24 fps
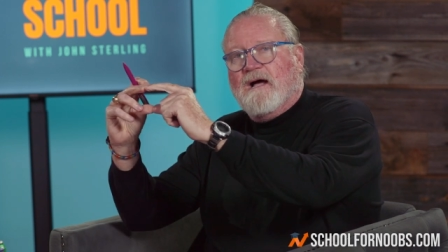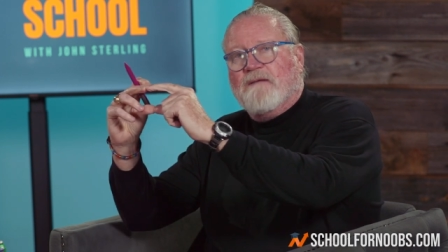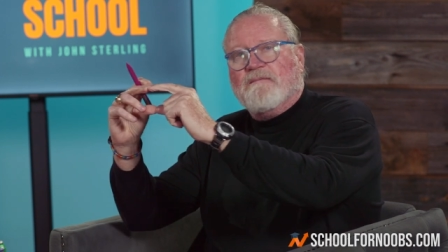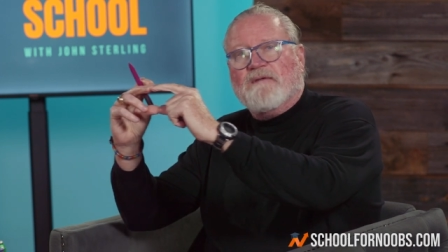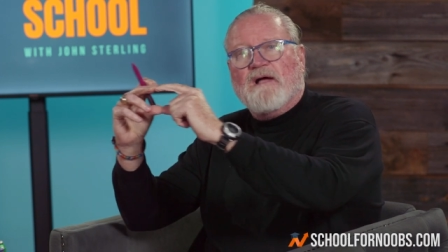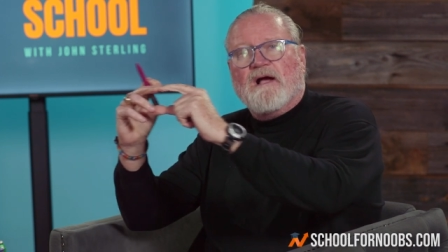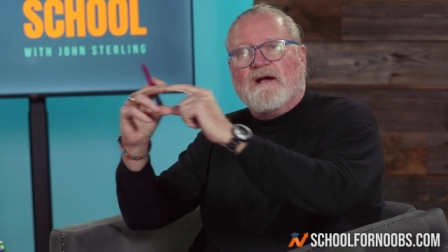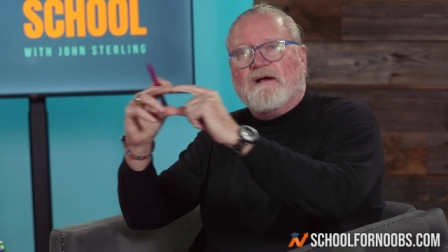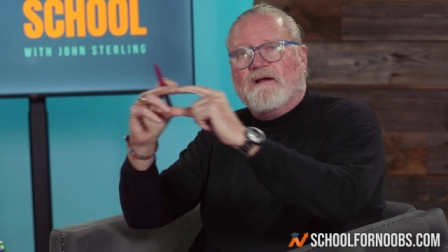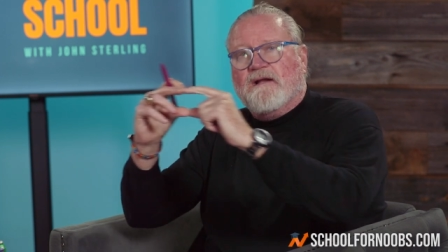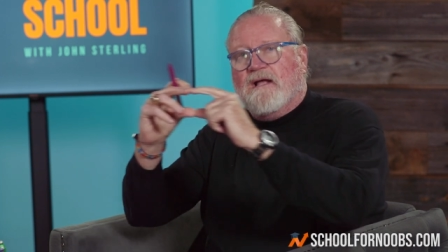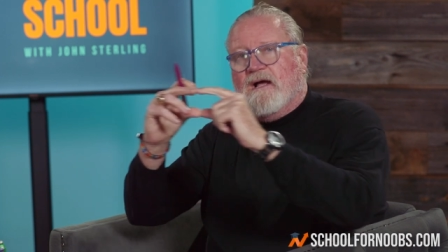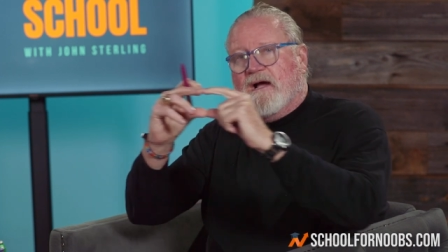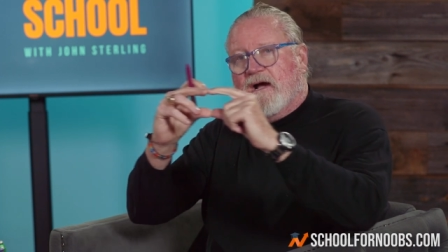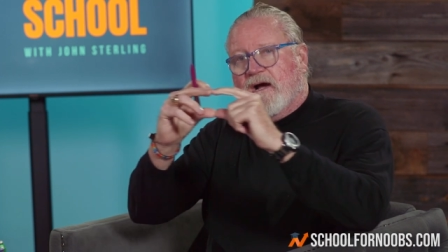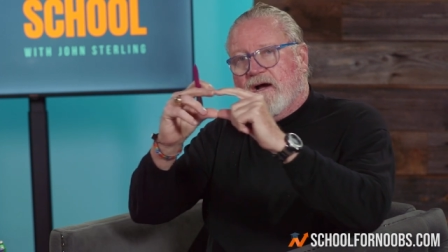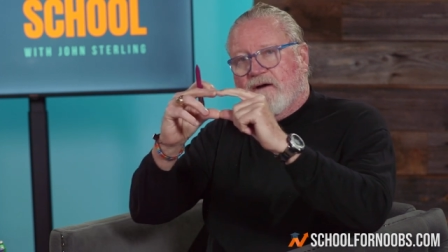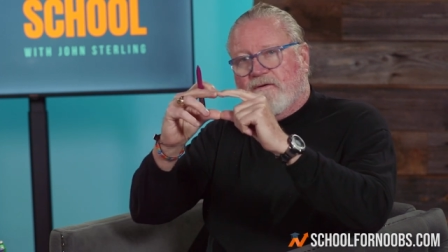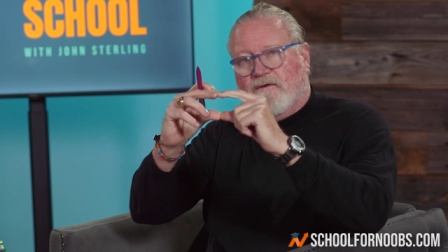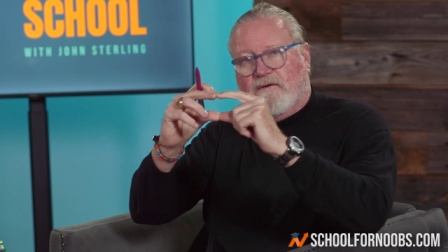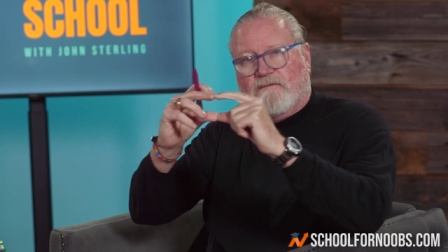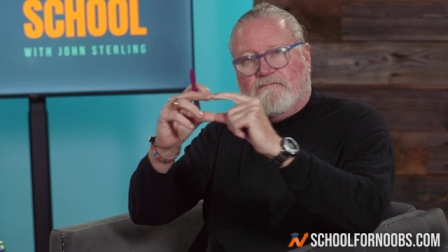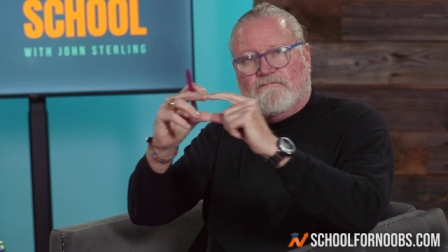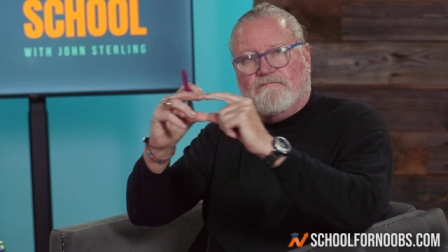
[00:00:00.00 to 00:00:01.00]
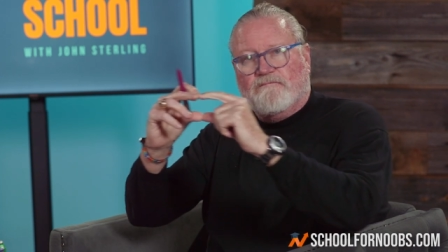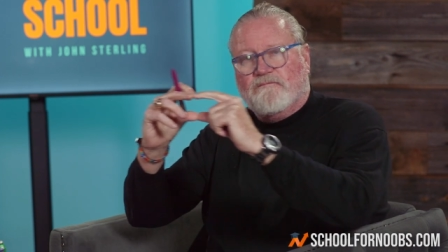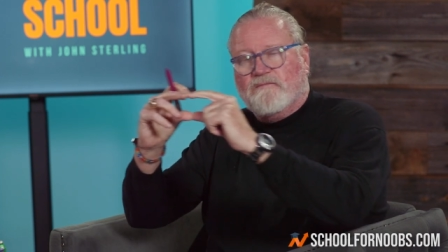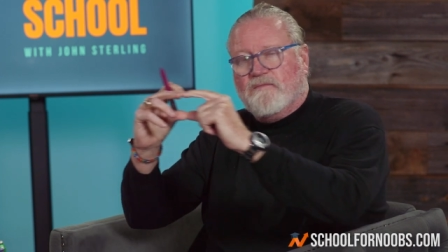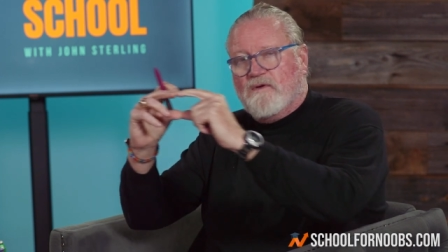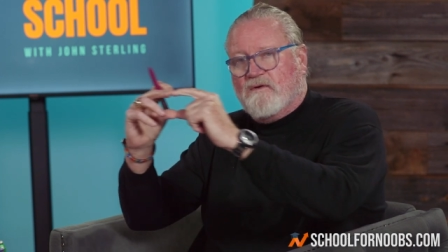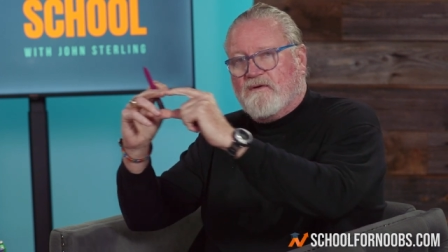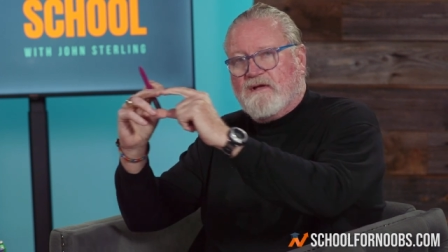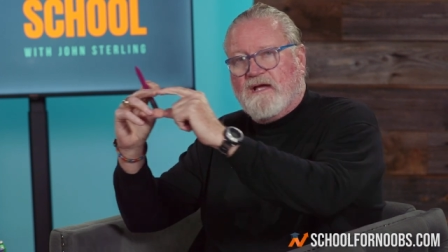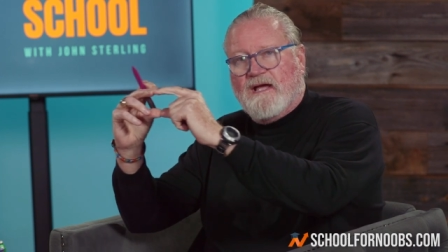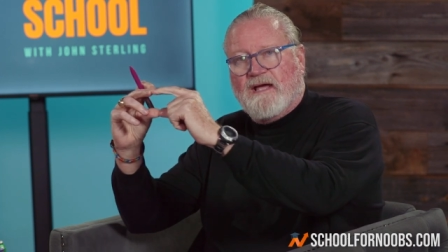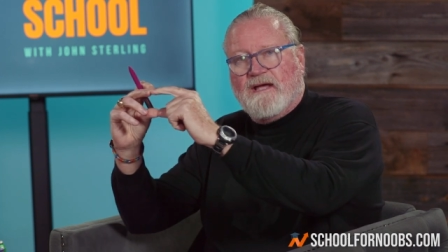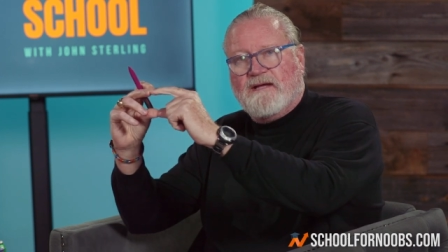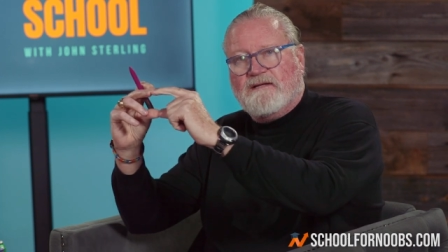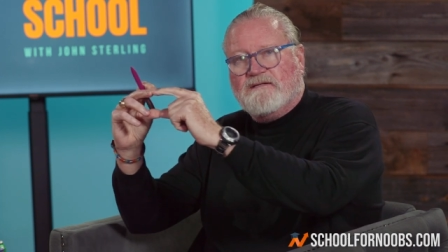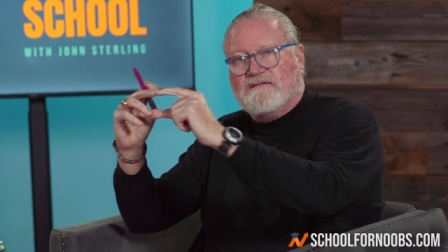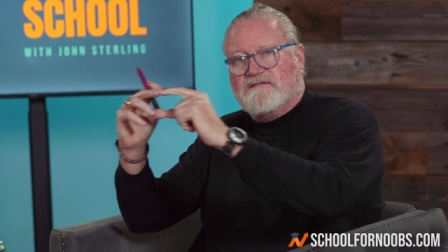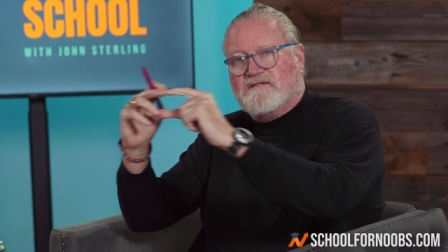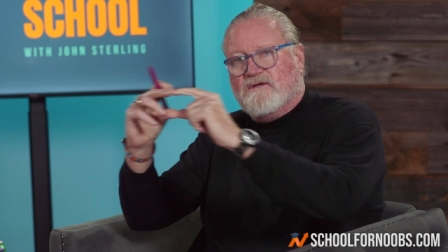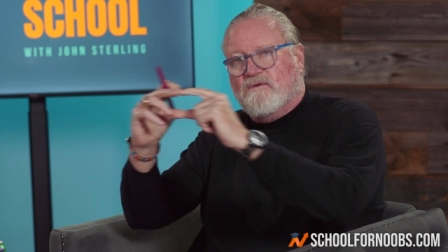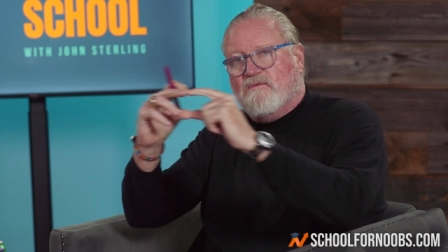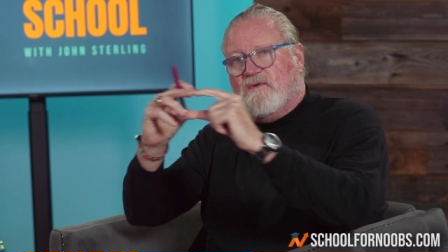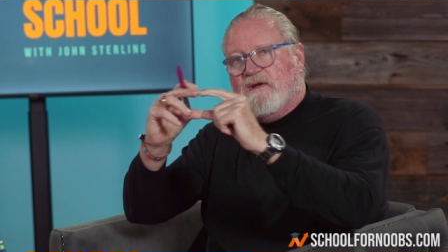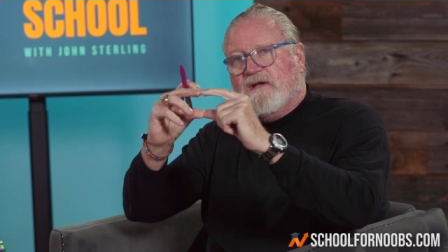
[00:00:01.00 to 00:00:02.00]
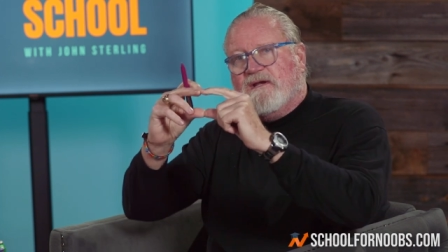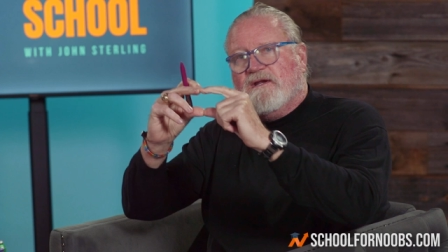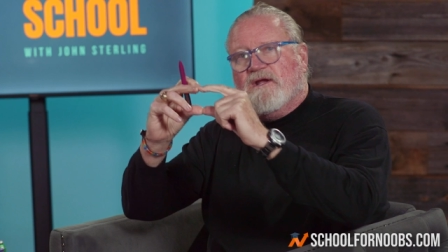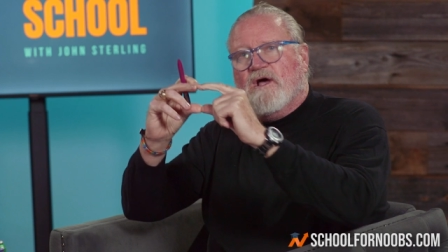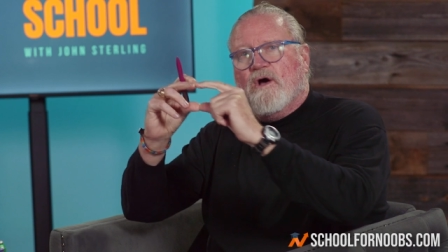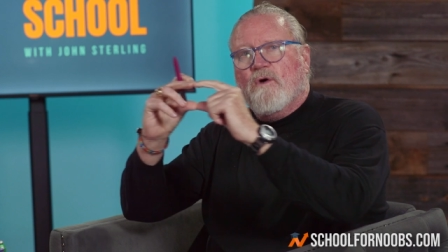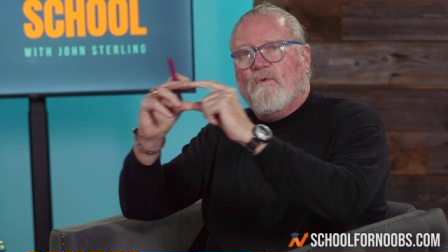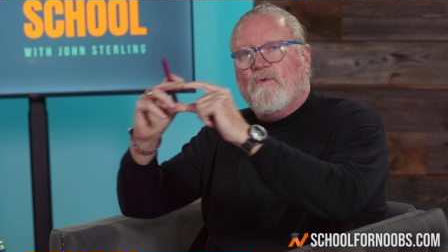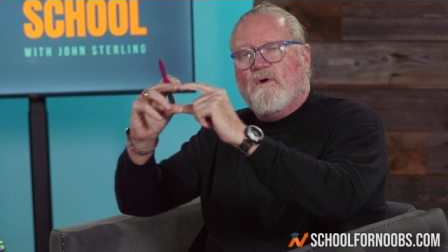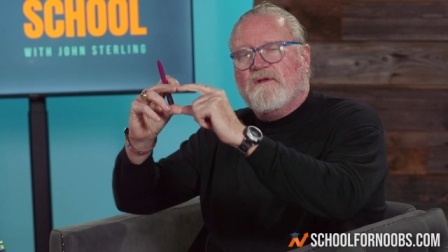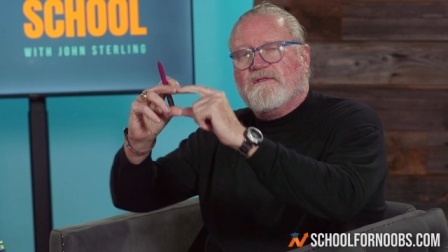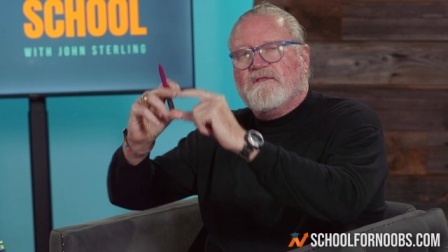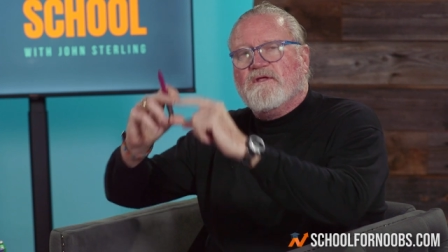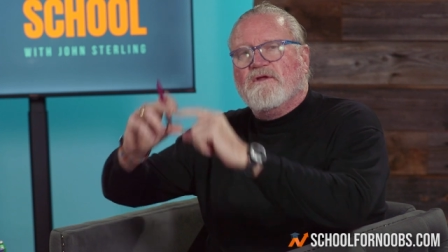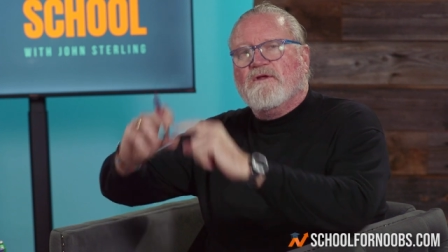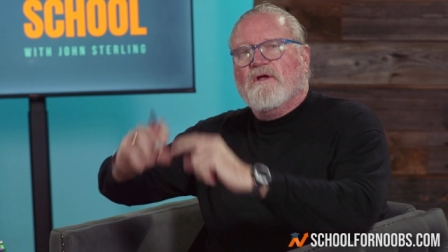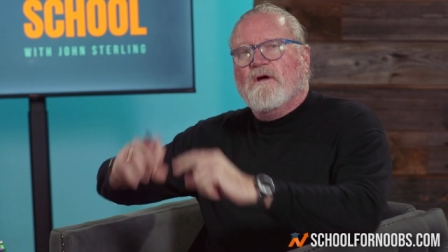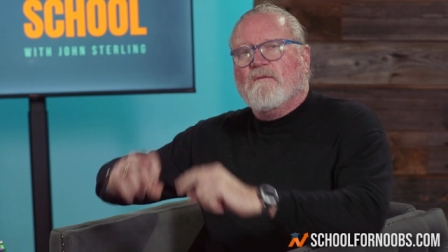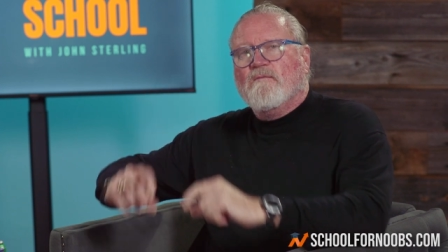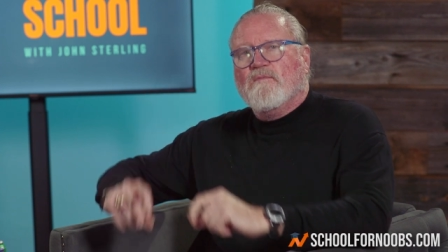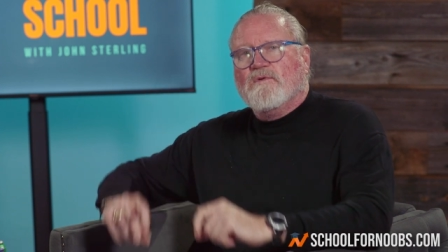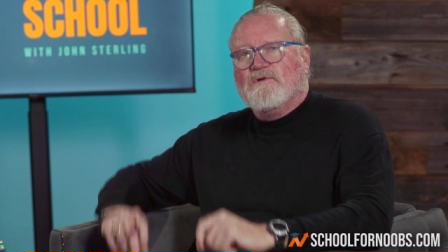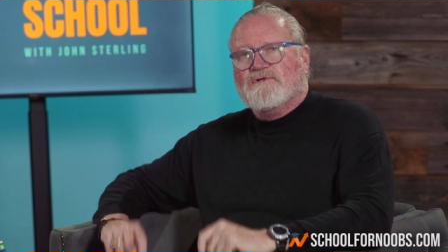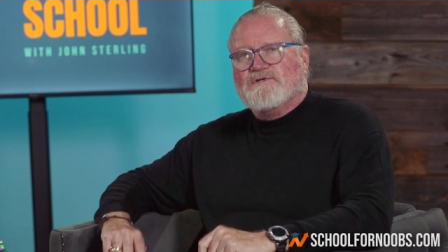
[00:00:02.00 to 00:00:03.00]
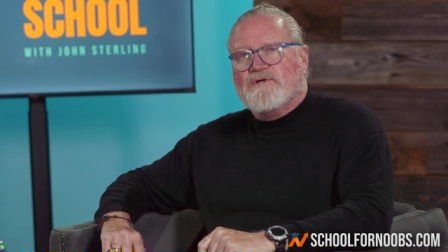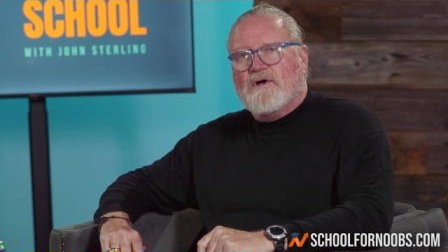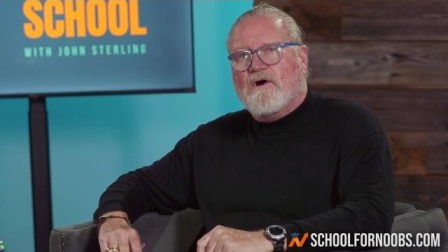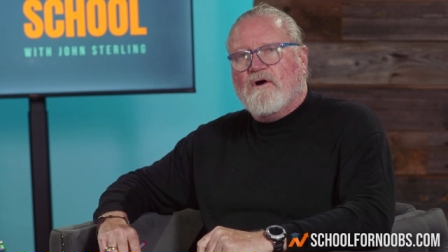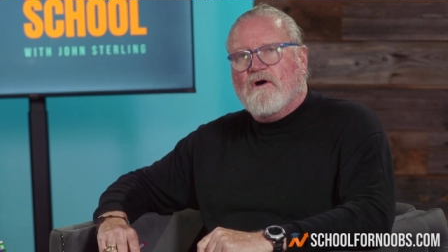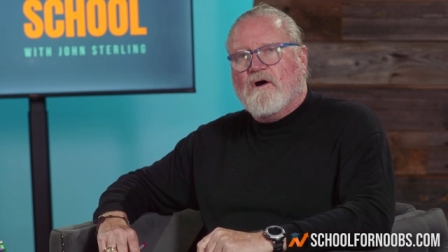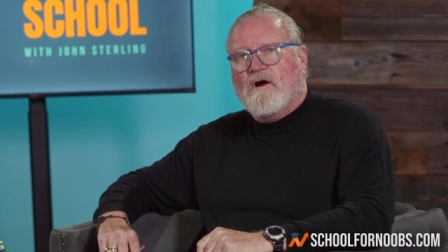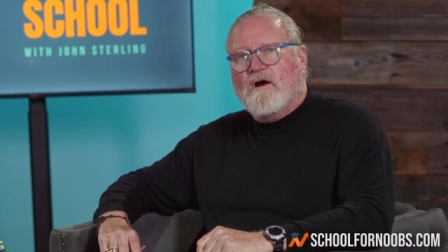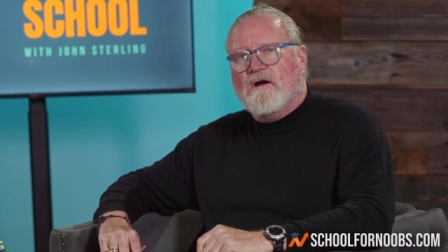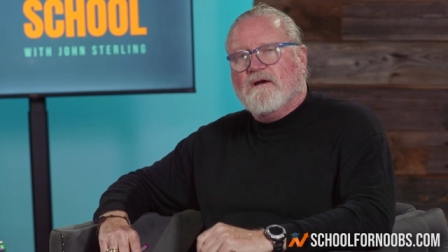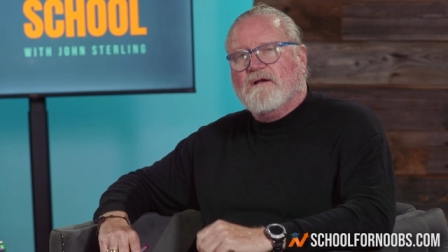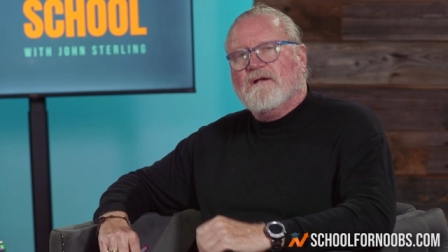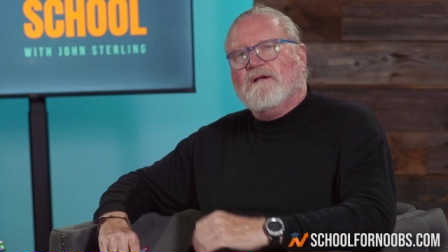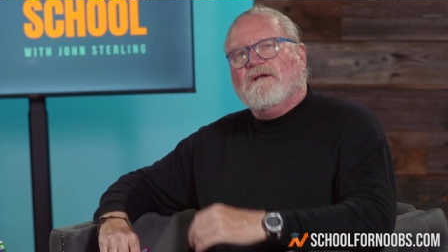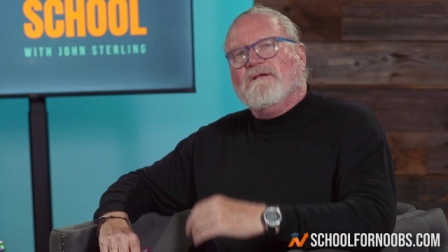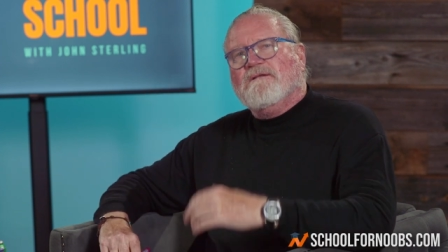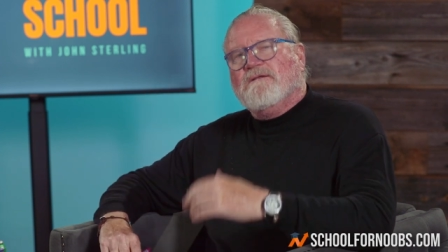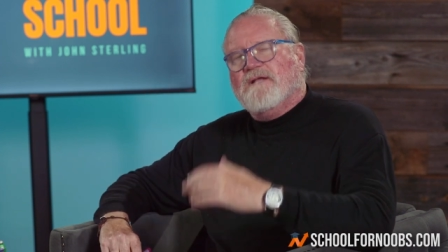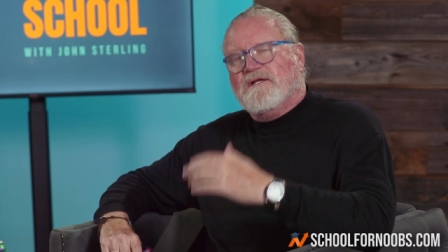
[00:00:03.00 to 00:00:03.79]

I'm not going to hire them. Okay? So we know what the numbers are